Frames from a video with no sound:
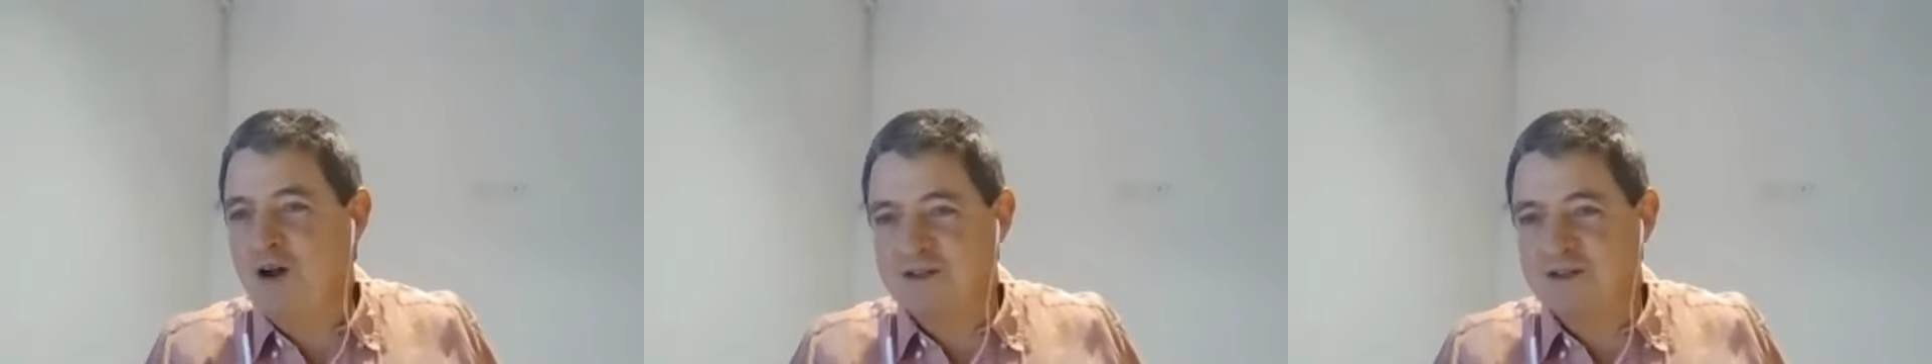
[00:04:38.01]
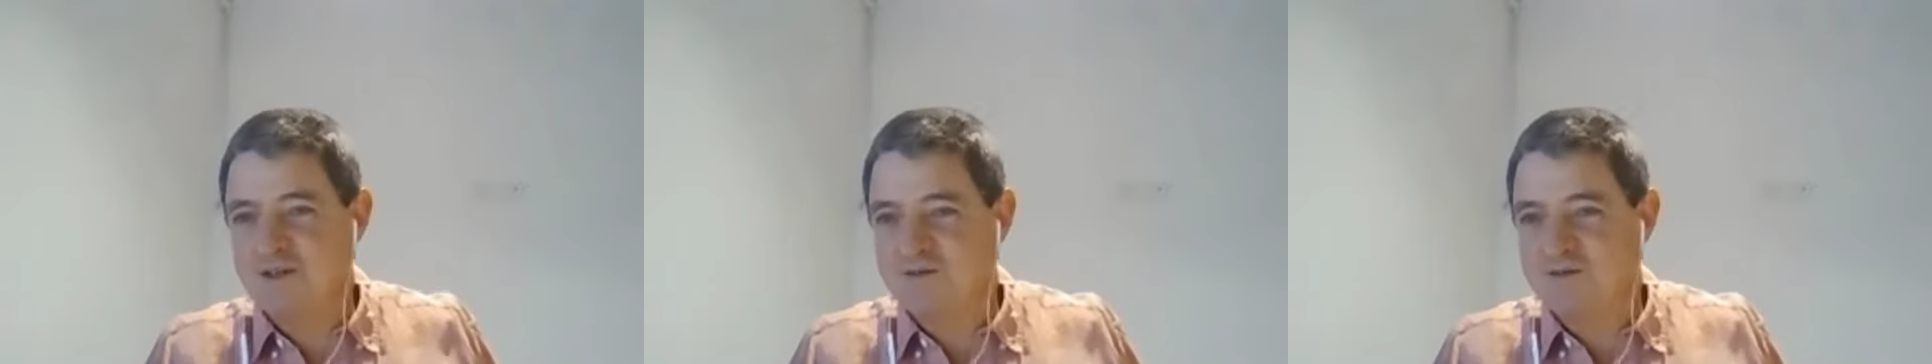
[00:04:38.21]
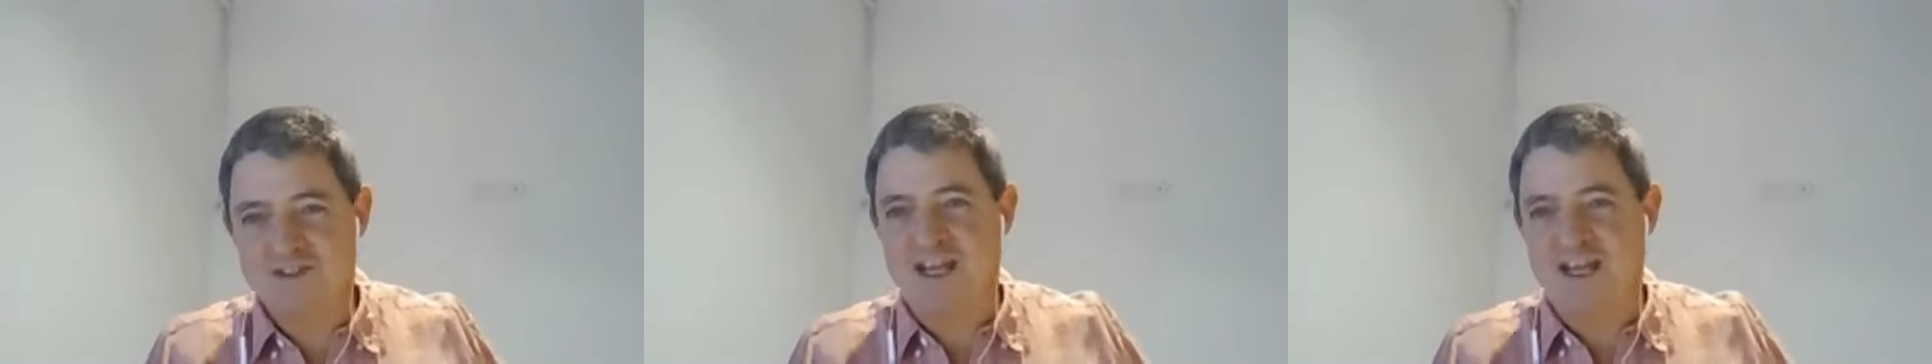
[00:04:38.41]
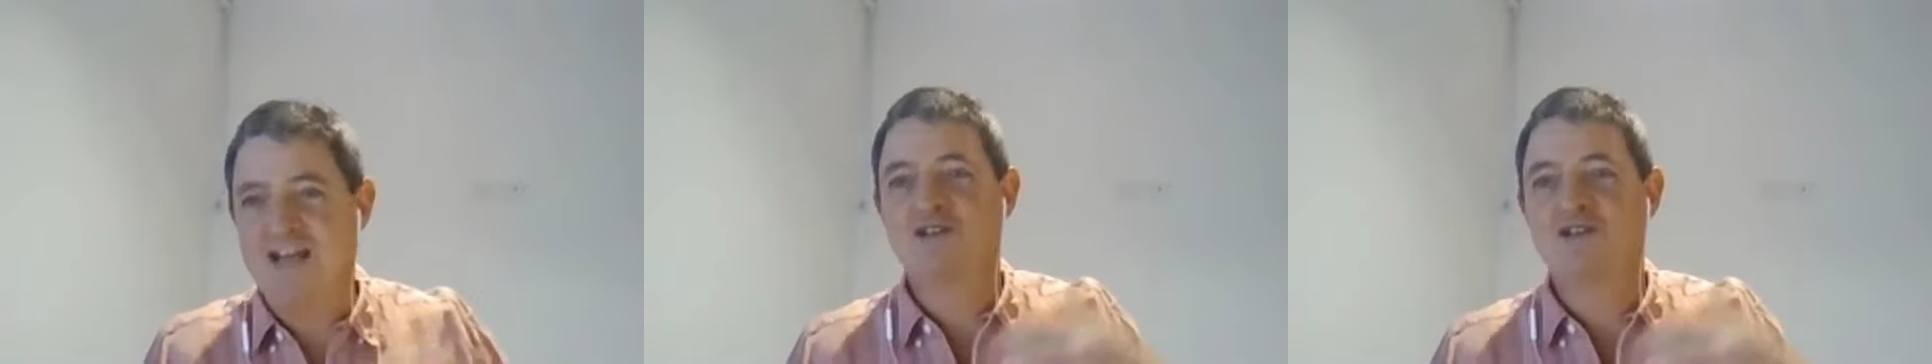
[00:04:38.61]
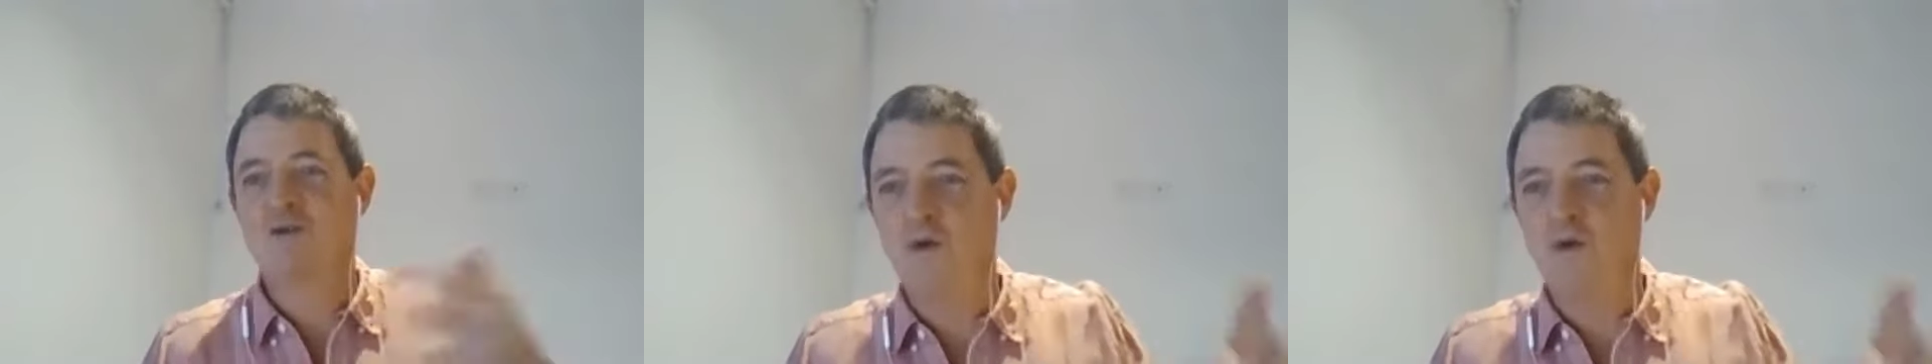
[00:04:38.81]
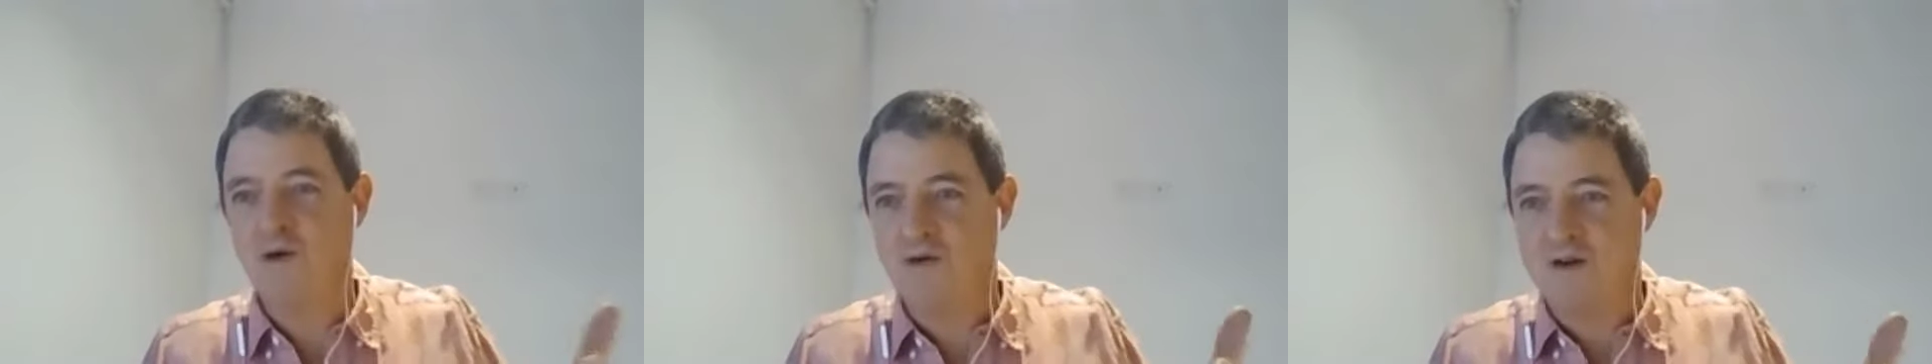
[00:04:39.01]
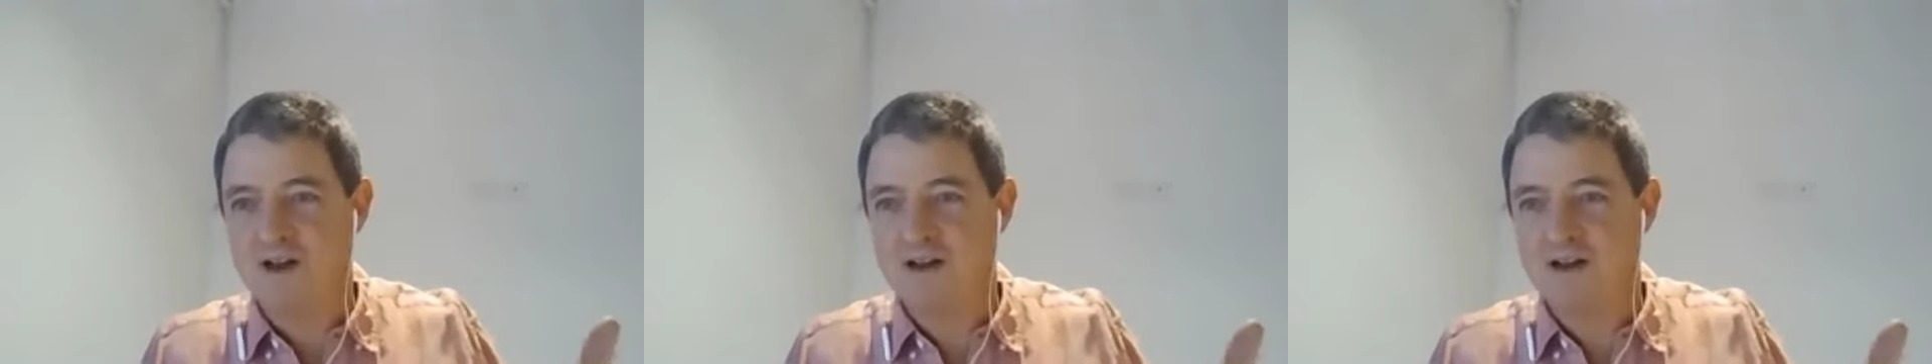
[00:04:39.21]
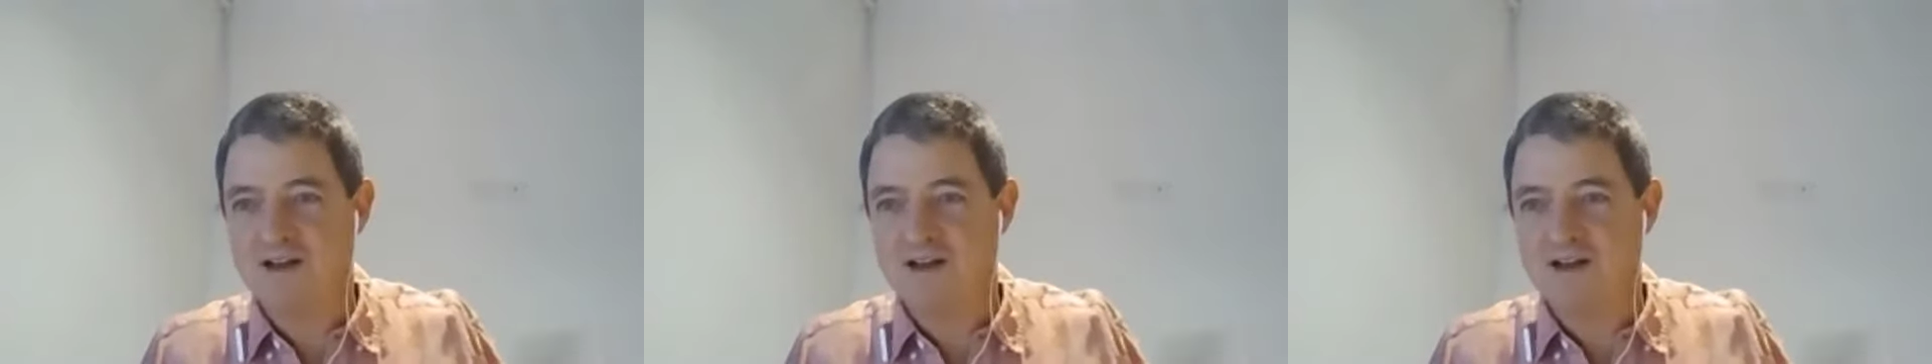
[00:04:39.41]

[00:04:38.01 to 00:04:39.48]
myself as extraordinary.